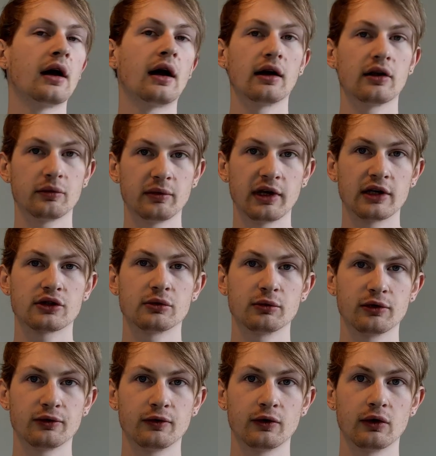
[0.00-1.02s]
as
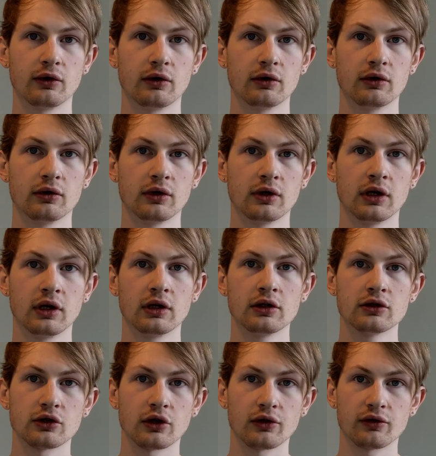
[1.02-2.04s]
mentioned before,
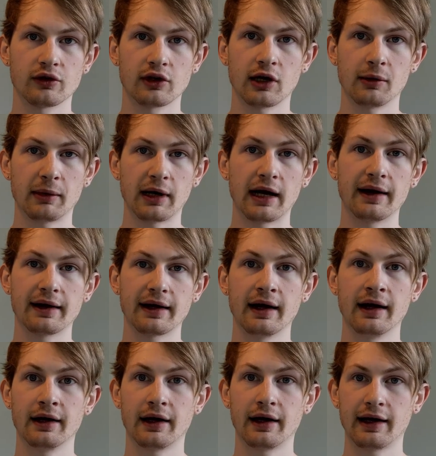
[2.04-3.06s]
chose to come back
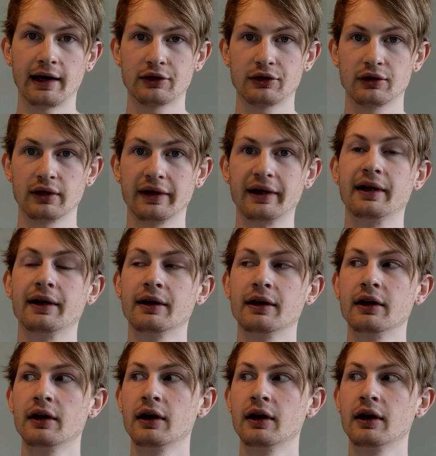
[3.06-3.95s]
and I actually